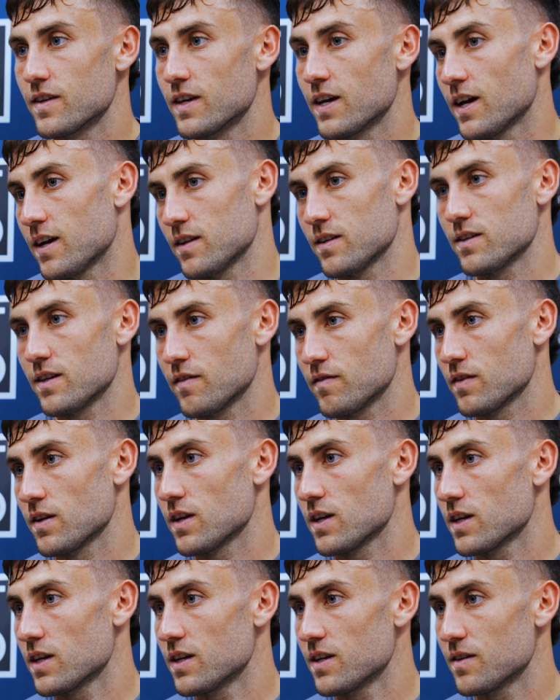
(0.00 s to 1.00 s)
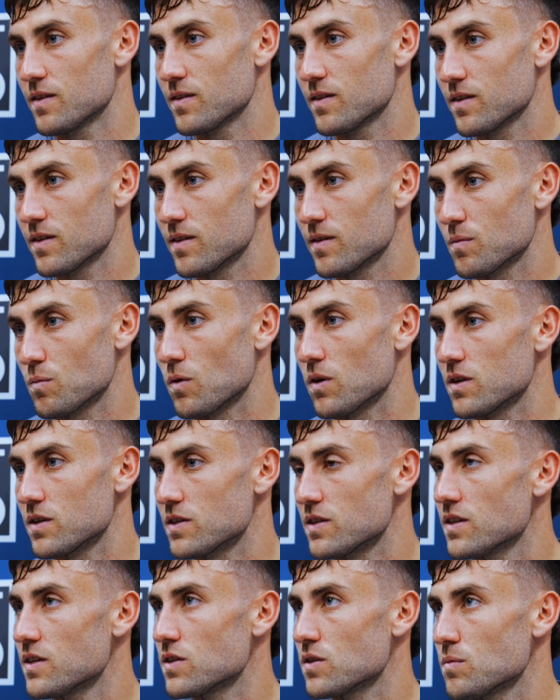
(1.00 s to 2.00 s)
yeah, definitely want to
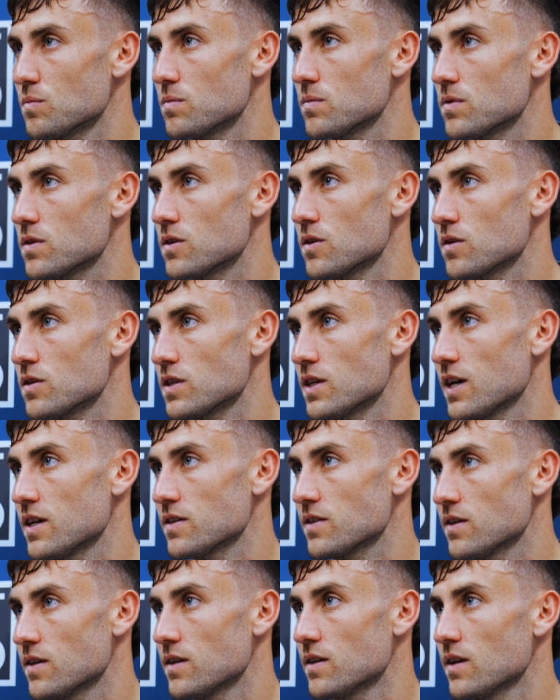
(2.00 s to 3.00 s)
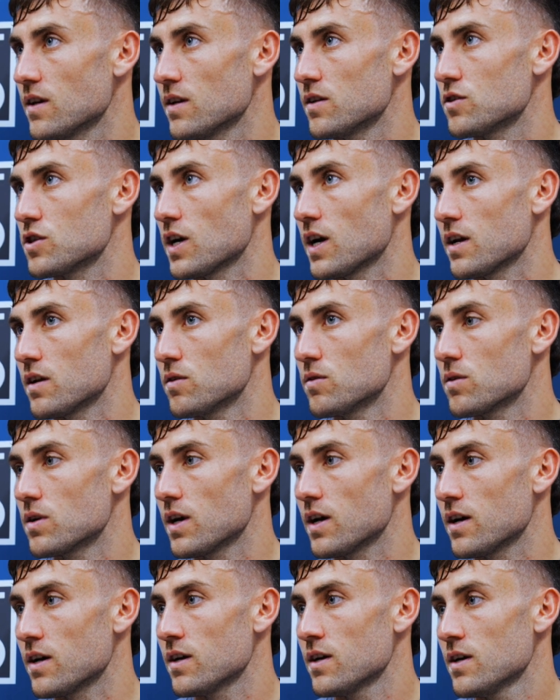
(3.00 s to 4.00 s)
see some success in, in
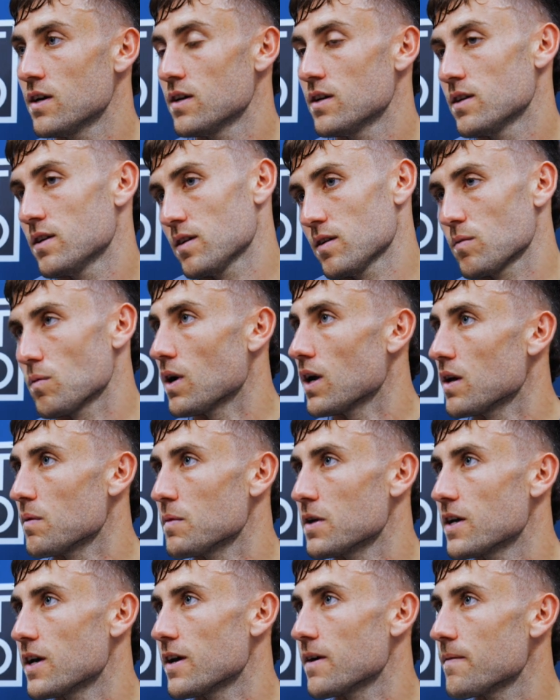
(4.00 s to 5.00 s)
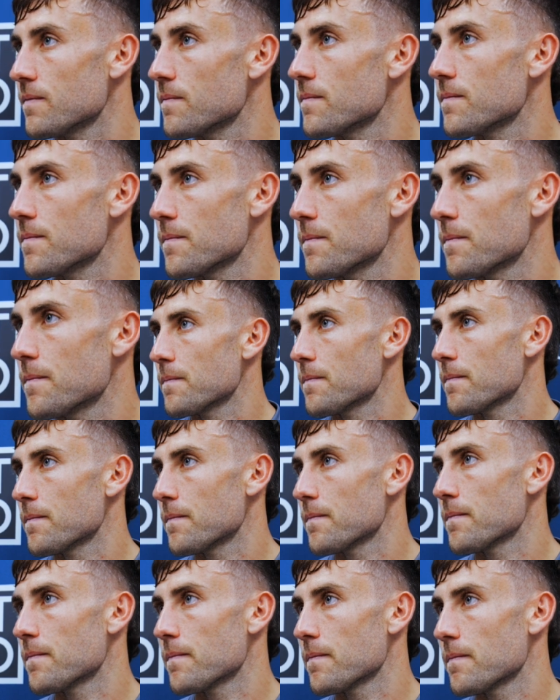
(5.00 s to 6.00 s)
Chattanooga while I'm here
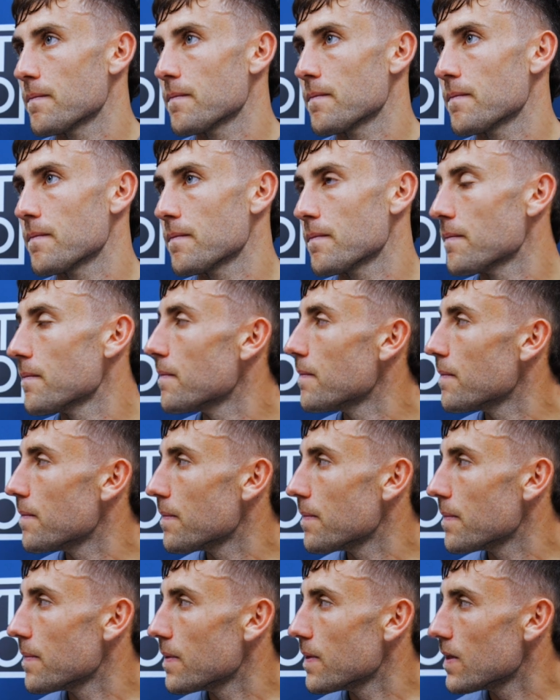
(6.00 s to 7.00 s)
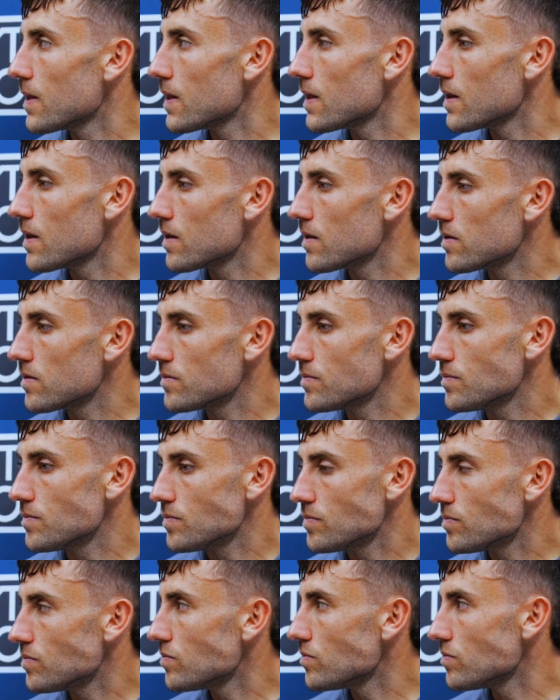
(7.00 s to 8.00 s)
over
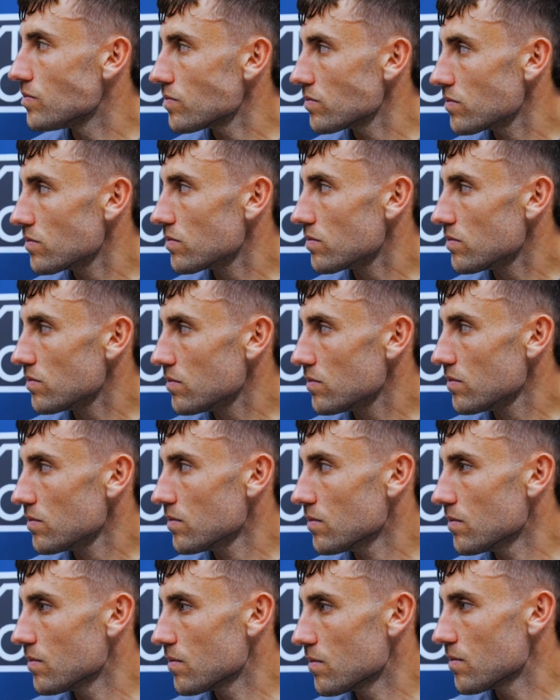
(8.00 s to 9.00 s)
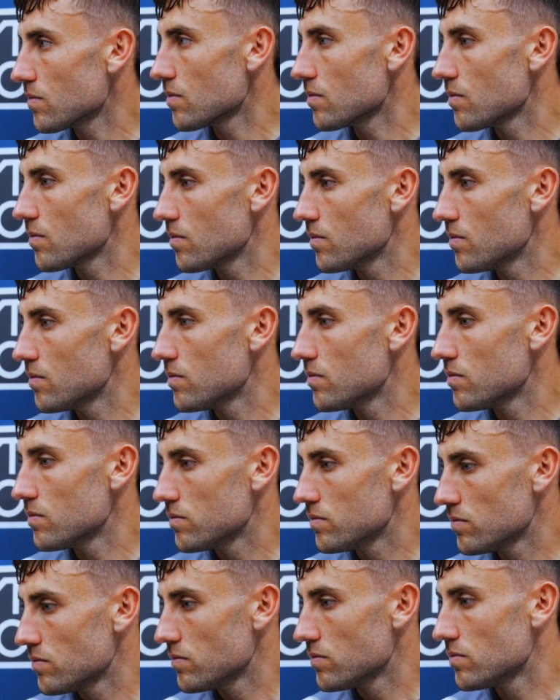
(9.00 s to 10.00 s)
4,000 were here today. You, did mention the fans
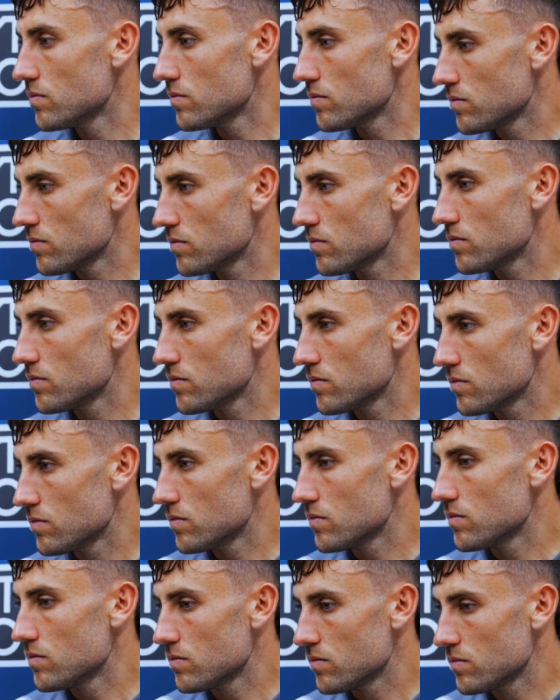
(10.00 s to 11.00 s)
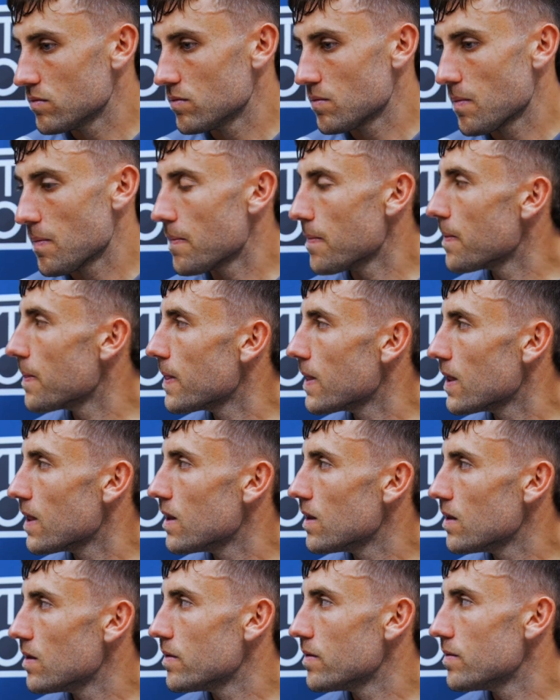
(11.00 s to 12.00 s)
earlier, but what would be your
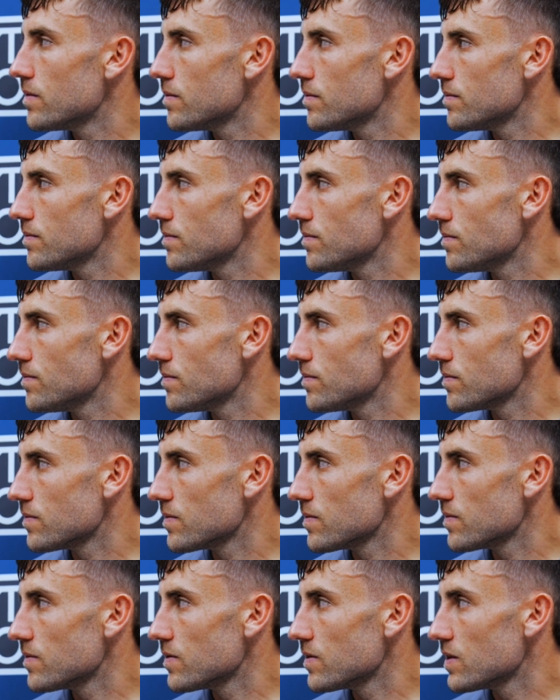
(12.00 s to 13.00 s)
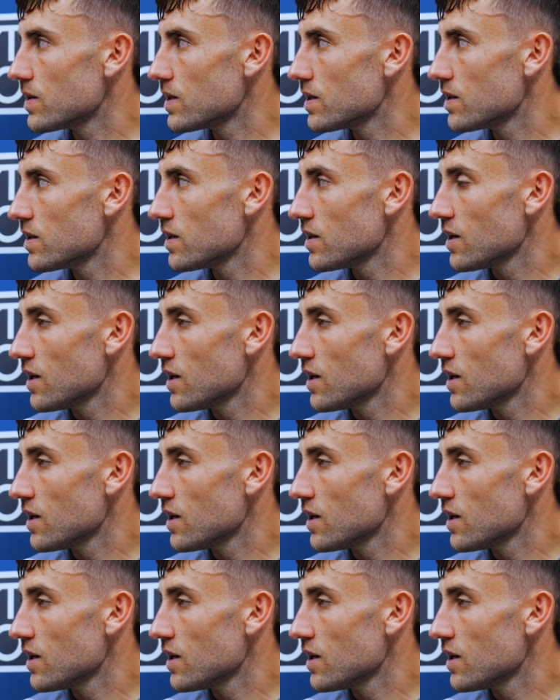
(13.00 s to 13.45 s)
message to them in, in this moment?